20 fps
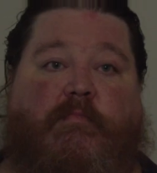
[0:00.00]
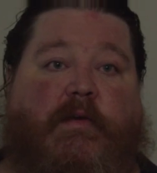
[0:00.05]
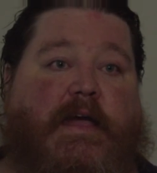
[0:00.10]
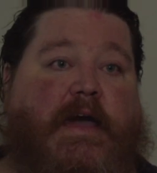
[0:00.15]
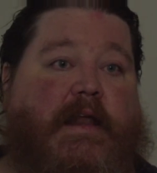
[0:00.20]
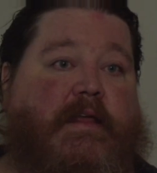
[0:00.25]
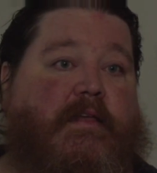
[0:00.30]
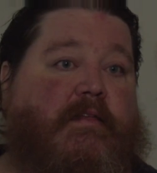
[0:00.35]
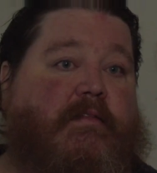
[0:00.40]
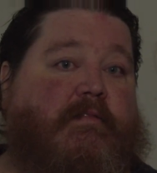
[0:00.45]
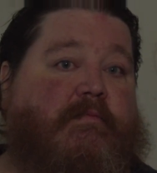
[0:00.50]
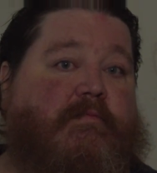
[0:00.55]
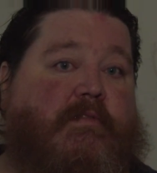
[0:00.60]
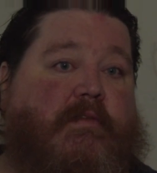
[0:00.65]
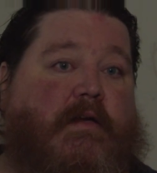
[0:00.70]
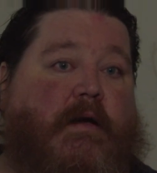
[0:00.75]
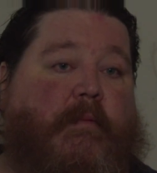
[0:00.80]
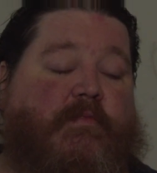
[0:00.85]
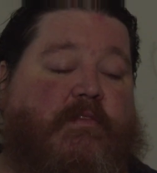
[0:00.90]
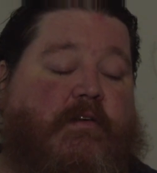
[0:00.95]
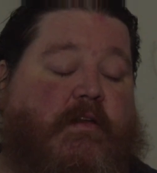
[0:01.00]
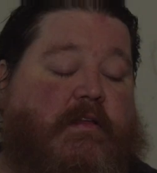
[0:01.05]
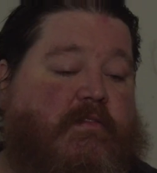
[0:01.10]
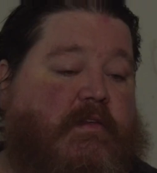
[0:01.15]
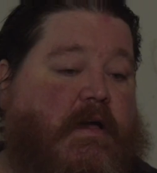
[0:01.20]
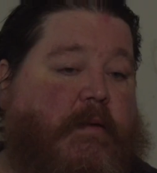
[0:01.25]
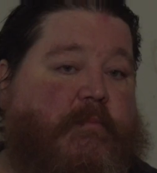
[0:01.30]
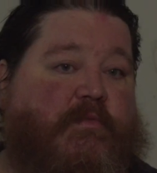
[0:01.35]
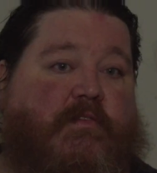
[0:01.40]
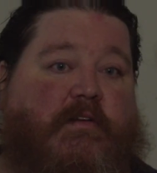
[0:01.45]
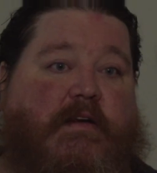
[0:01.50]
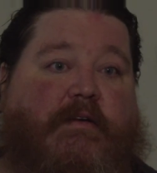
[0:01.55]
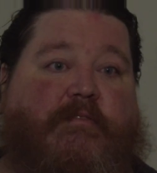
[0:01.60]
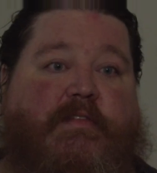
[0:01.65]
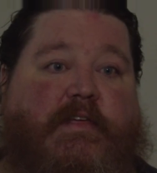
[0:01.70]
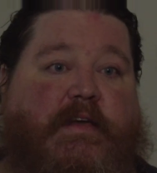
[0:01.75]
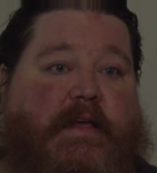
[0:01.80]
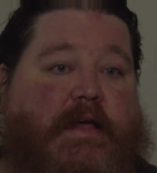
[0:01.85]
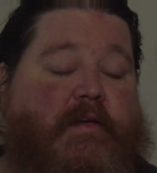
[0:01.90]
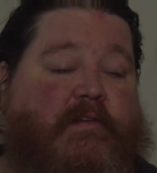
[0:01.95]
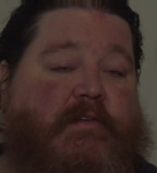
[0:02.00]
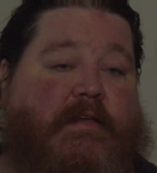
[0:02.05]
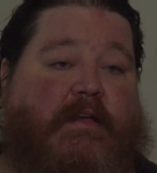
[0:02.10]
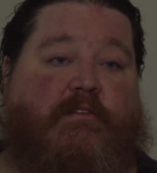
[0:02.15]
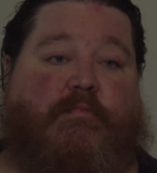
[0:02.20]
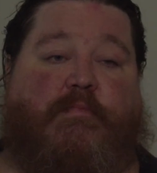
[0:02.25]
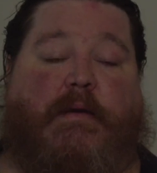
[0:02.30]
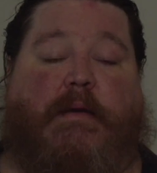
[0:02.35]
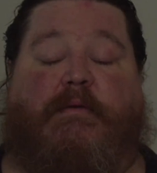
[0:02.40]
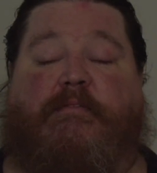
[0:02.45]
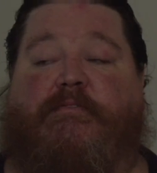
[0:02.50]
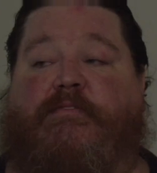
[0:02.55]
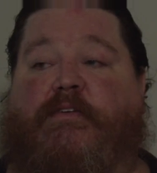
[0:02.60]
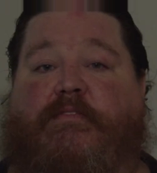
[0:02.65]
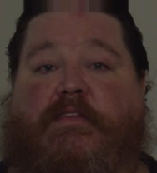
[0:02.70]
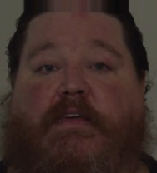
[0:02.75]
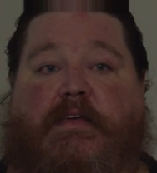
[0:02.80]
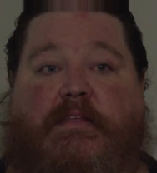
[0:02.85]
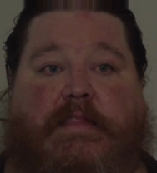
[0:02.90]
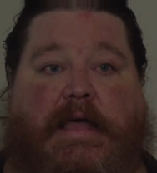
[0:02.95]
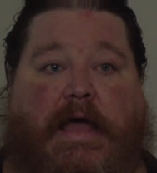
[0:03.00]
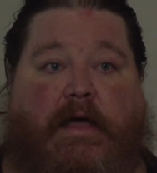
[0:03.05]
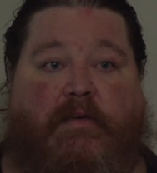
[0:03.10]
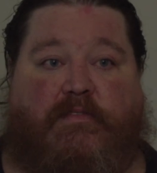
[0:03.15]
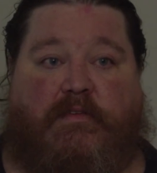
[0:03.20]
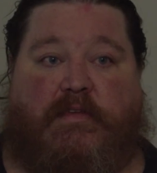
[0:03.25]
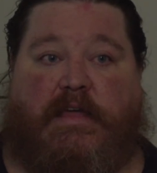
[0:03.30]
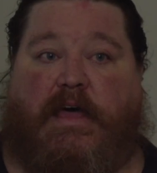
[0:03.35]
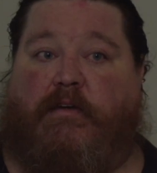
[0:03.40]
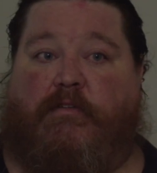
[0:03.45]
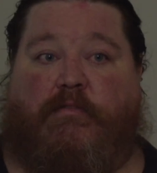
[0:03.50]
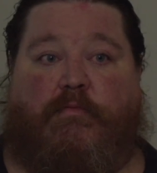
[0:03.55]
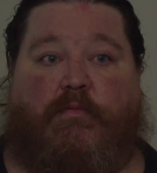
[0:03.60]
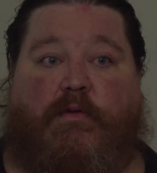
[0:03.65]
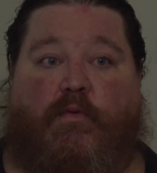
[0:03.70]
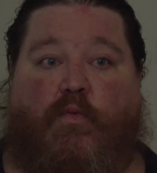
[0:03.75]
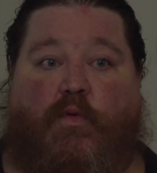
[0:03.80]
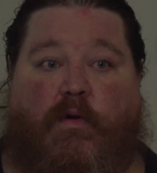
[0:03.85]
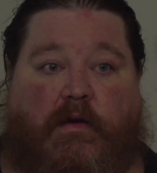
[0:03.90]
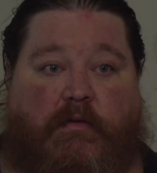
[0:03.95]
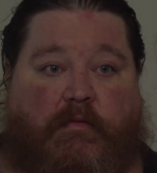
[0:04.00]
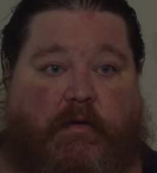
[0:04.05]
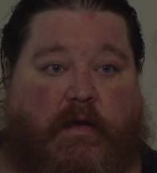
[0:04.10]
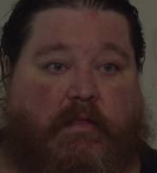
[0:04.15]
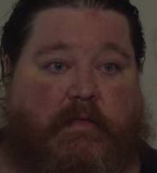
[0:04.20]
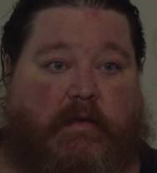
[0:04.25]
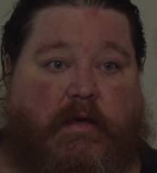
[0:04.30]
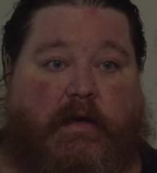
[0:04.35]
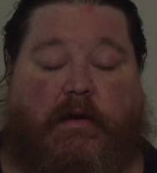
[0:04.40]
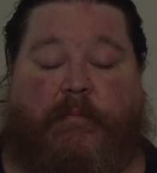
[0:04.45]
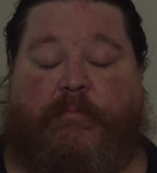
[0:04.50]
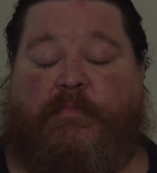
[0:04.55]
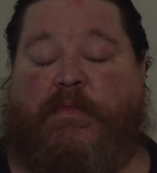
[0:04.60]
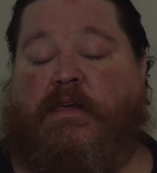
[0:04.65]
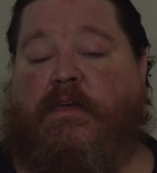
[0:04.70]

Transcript: got it and dumped to the dumpster and everything else, that was probably $15,000 worth of work right there.